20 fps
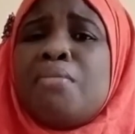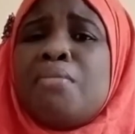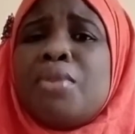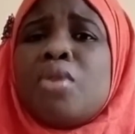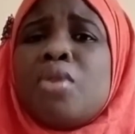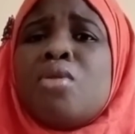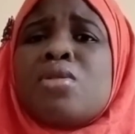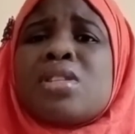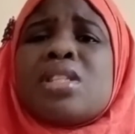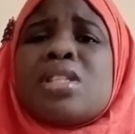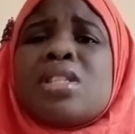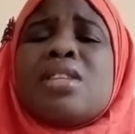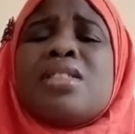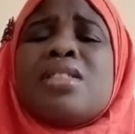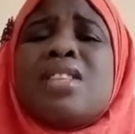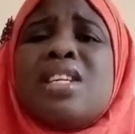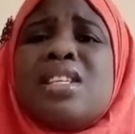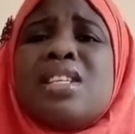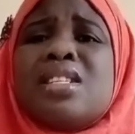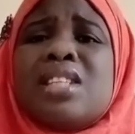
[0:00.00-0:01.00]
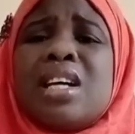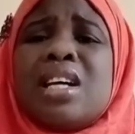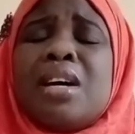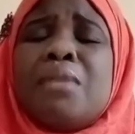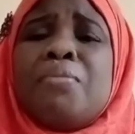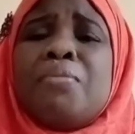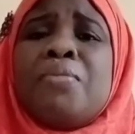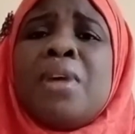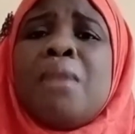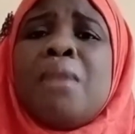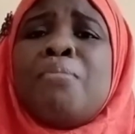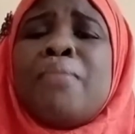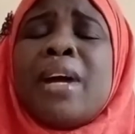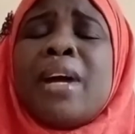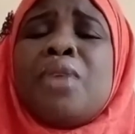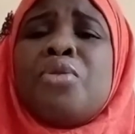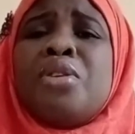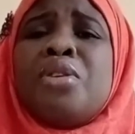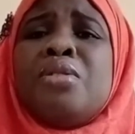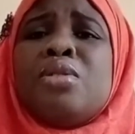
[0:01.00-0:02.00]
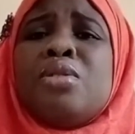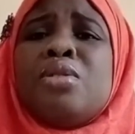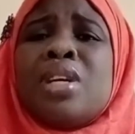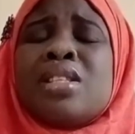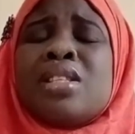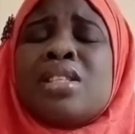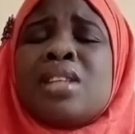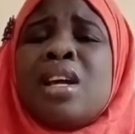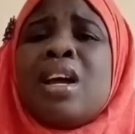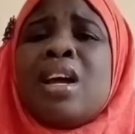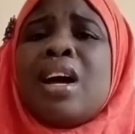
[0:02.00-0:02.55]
because these micronutrients